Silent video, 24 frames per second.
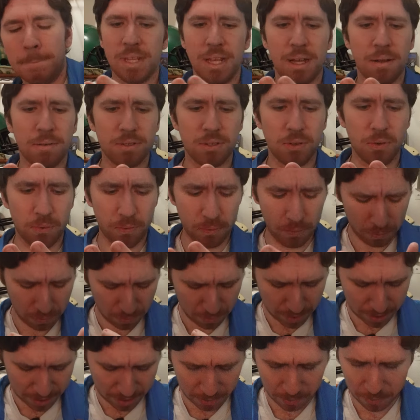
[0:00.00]
That was a
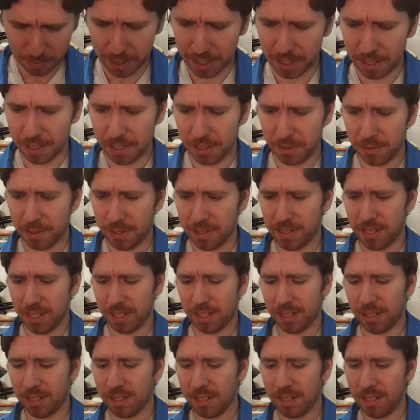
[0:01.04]
really weird noise, like
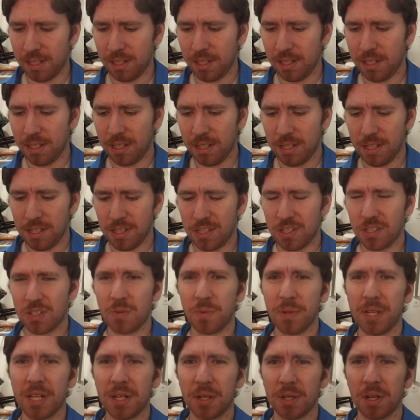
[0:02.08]
a
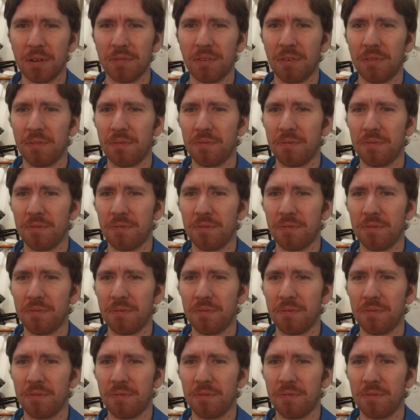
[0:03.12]
squeaker of a